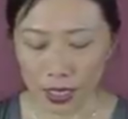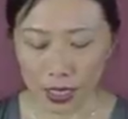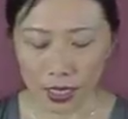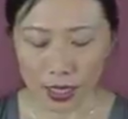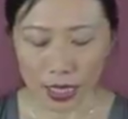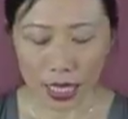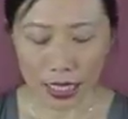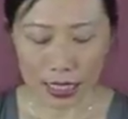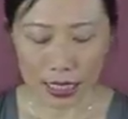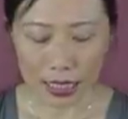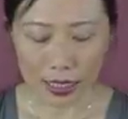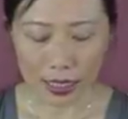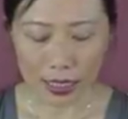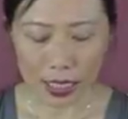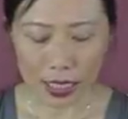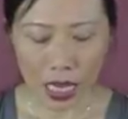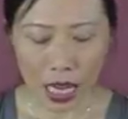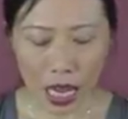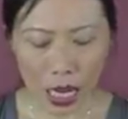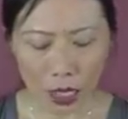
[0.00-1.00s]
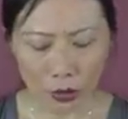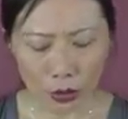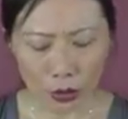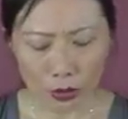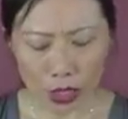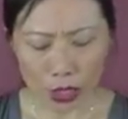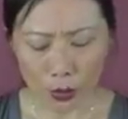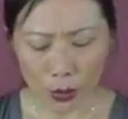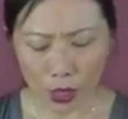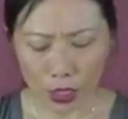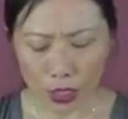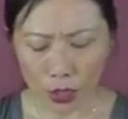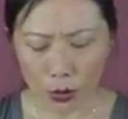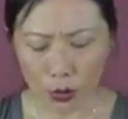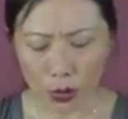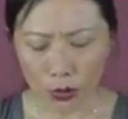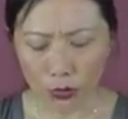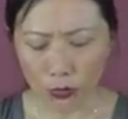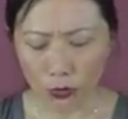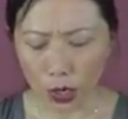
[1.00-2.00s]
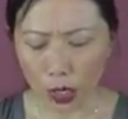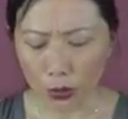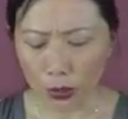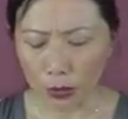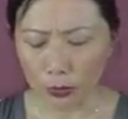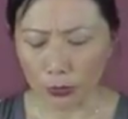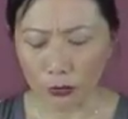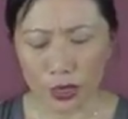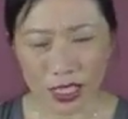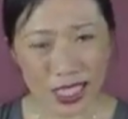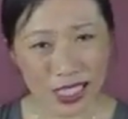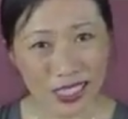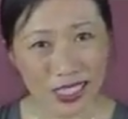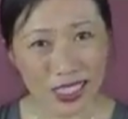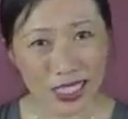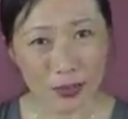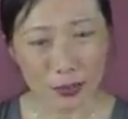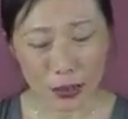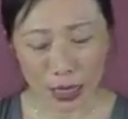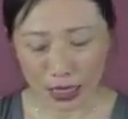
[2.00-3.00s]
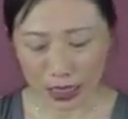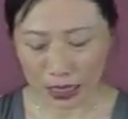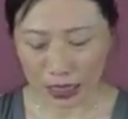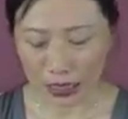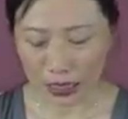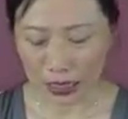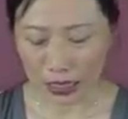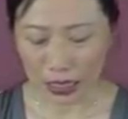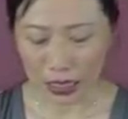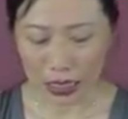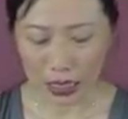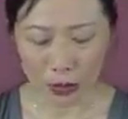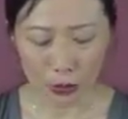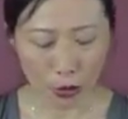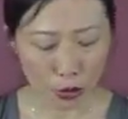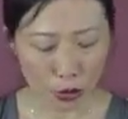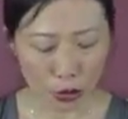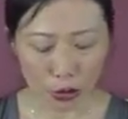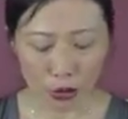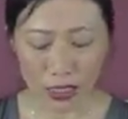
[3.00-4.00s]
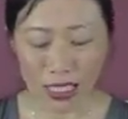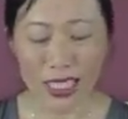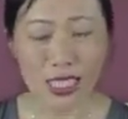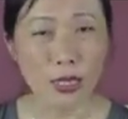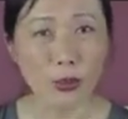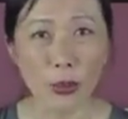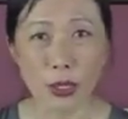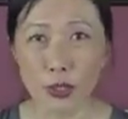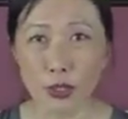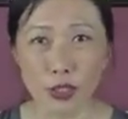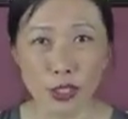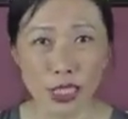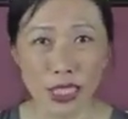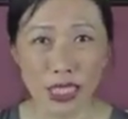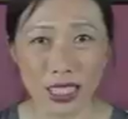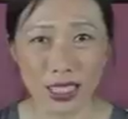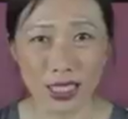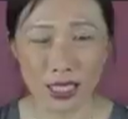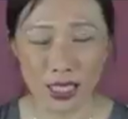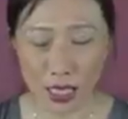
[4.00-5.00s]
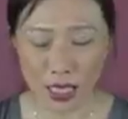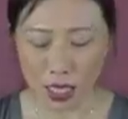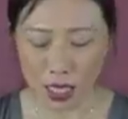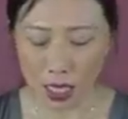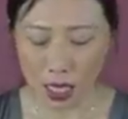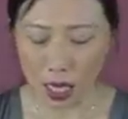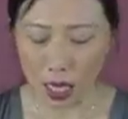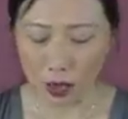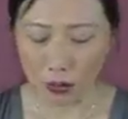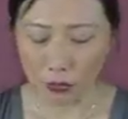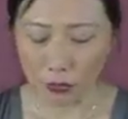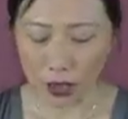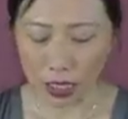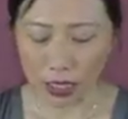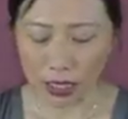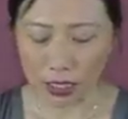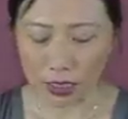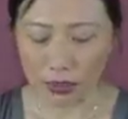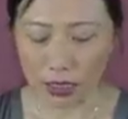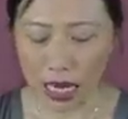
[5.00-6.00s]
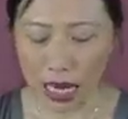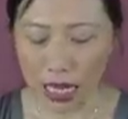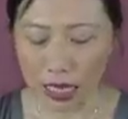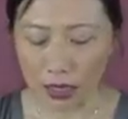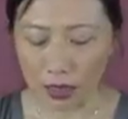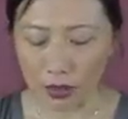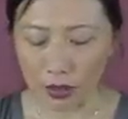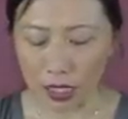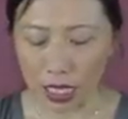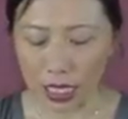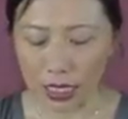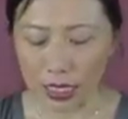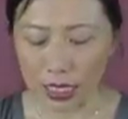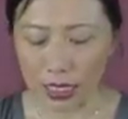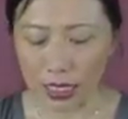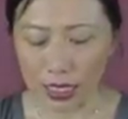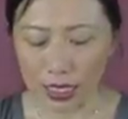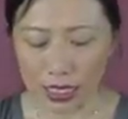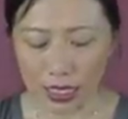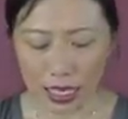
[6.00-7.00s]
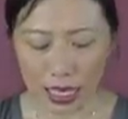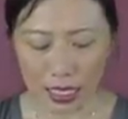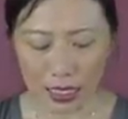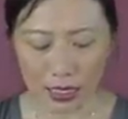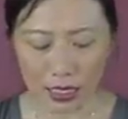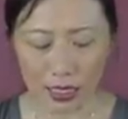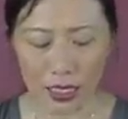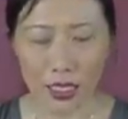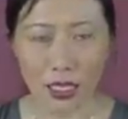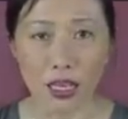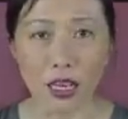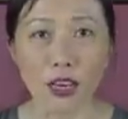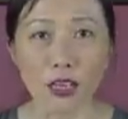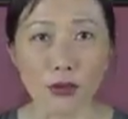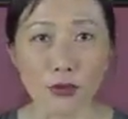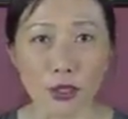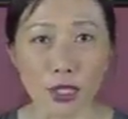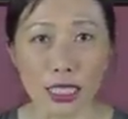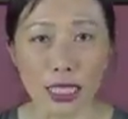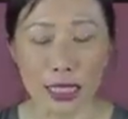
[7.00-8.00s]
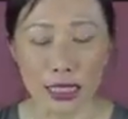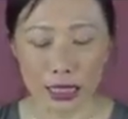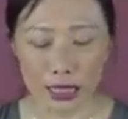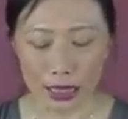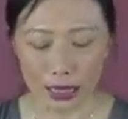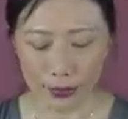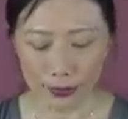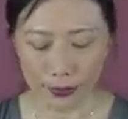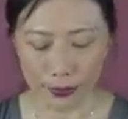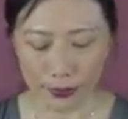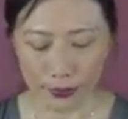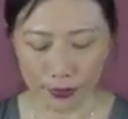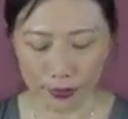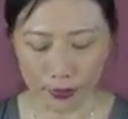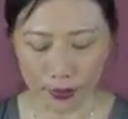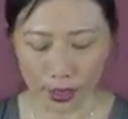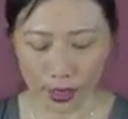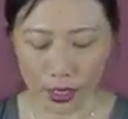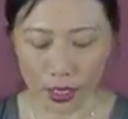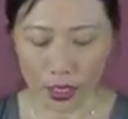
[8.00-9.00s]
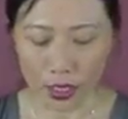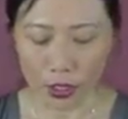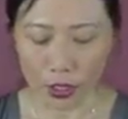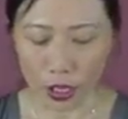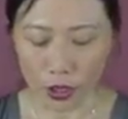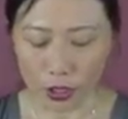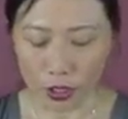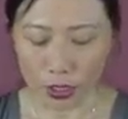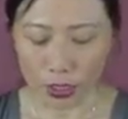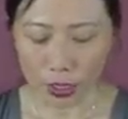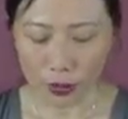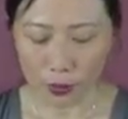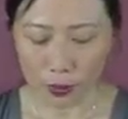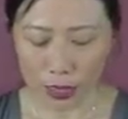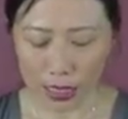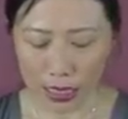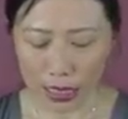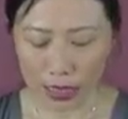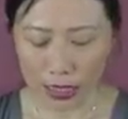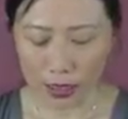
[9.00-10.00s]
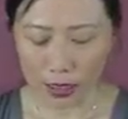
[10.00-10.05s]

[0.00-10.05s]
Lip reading: That is, how we respond to our environment physically, mentally, emotionally, and spiritually affects our health, and in this case, our fertility. Dr. Lipton